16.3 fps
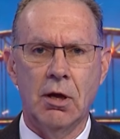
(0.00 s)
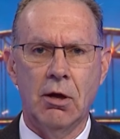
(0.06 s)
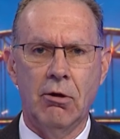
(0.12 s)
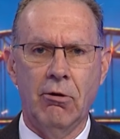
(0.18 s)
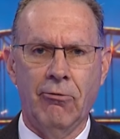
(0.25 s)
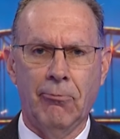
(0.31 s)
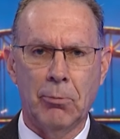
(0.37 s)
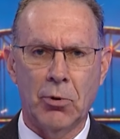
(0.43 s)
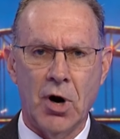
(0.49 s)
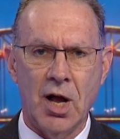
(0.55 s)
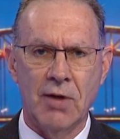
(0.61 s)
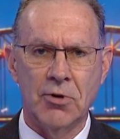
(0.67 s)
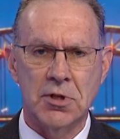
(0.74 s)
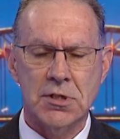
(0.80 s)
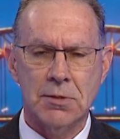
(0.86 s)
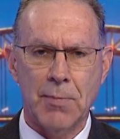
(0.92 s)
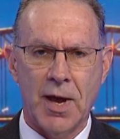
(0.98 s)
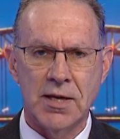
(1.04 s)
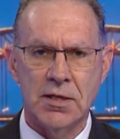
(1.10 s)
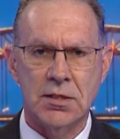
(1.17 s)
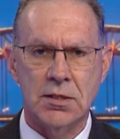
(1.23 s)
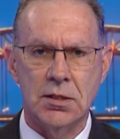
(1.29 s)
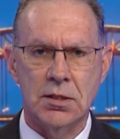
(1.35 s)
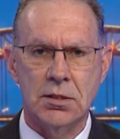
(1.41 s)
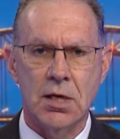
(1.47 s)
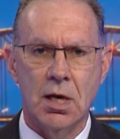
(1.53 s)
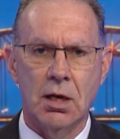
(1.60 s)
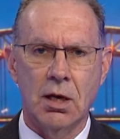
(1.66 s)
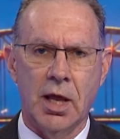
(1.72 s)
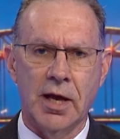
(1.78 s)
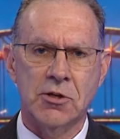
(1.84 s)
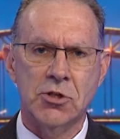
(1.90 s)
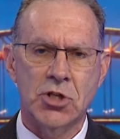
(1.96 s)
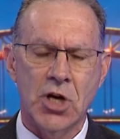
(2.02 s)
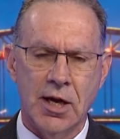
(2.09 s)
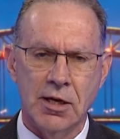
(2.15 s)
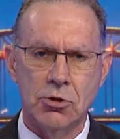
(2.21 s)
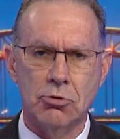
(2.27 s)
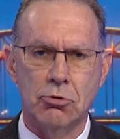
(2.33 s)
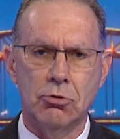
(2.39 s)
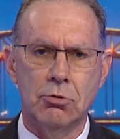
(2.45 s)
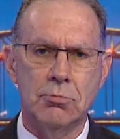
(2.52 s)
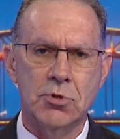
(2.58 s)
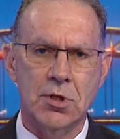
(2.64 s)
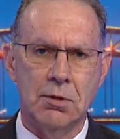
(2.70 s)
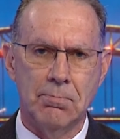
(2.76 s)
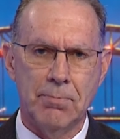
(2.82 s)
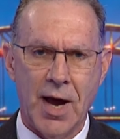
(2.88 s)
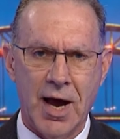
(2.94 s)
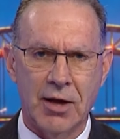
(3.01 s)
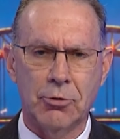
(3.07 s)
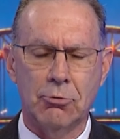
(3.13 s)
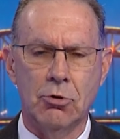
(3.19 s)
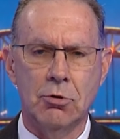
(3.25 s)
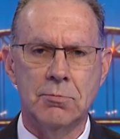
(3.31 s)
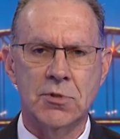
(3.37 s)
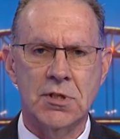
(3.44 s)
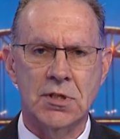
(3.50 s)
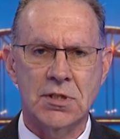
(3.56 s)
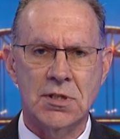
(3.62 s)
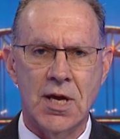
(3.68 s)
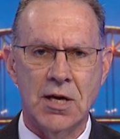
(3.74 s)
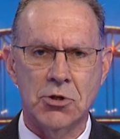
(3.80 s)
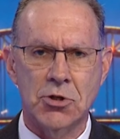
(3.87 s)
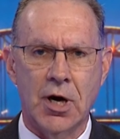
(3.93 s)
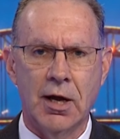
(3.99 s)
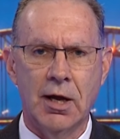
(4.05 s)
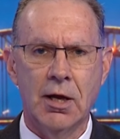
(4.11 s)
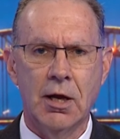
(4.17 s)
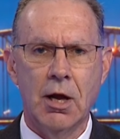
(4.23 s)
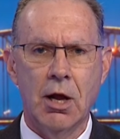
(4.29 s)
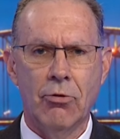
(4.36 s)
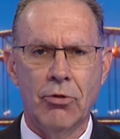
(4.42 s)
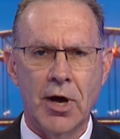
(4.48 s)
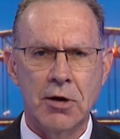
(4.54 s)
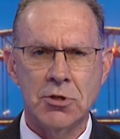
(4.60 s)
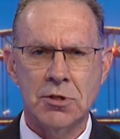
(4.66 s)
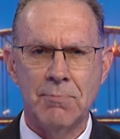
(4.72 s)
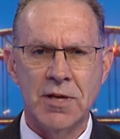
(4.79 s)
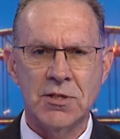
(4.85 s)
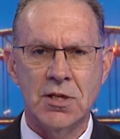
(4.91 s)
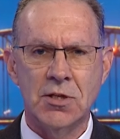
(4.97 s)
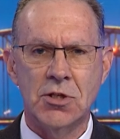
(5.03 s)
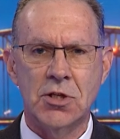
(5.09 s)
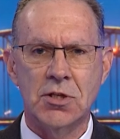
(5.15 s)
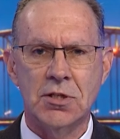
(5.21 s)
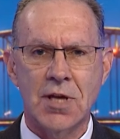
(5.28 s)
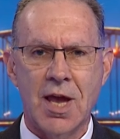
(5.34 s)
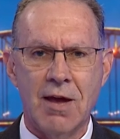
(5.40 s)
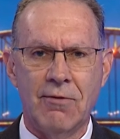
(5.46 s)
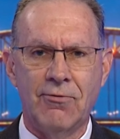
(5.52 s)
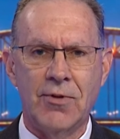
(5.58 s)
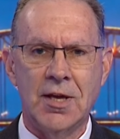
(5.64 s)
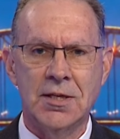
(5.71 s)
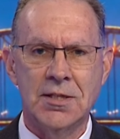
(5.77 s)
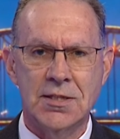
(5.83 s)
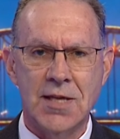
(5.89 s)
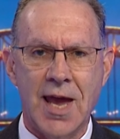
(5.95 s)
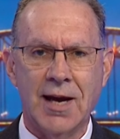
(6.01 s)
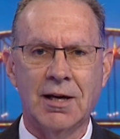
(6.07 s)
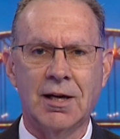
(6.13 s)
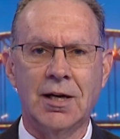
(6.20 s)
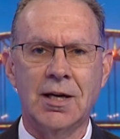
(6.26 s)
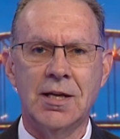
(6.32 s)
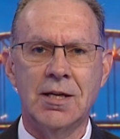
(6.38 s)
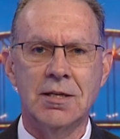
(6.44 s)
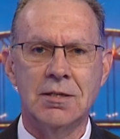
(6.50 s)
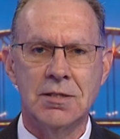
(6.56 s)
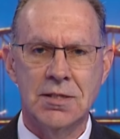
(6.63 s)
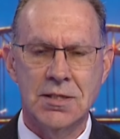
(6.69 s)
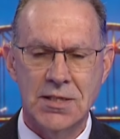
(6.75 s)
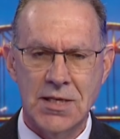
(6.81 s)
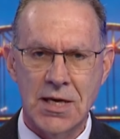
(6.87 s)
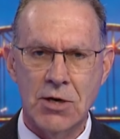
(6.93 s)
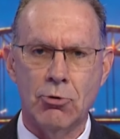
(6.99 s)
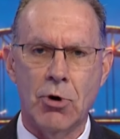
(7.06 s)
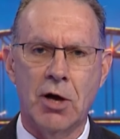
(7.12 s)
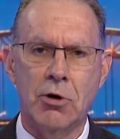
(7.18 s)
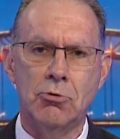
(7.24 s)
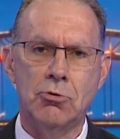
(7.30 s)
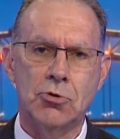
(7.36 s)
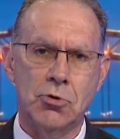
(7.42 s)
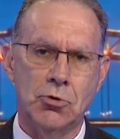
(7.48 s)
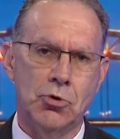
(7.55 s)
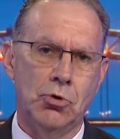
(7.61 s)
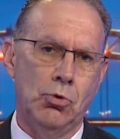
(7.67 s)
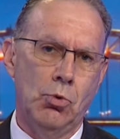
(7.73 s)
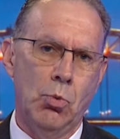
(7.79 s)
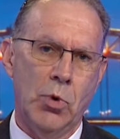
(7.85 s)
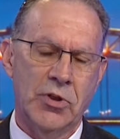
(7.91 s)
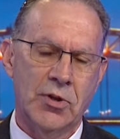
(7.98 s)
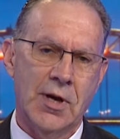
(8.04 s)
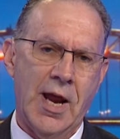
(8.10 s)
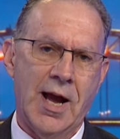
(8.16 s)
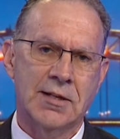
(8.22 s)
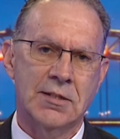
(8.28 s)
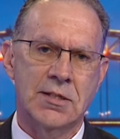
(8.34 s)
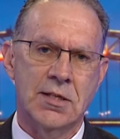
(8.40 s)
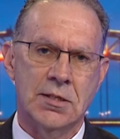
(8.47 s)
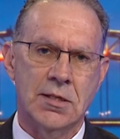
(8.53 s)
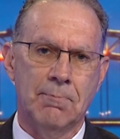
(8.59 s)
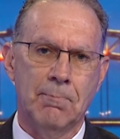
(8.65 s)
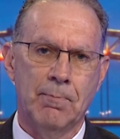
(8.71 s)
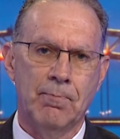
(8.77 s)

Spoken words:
of private spaces like change rooms and bathrooms, etc., those messages have exactly zero to do with Nazism.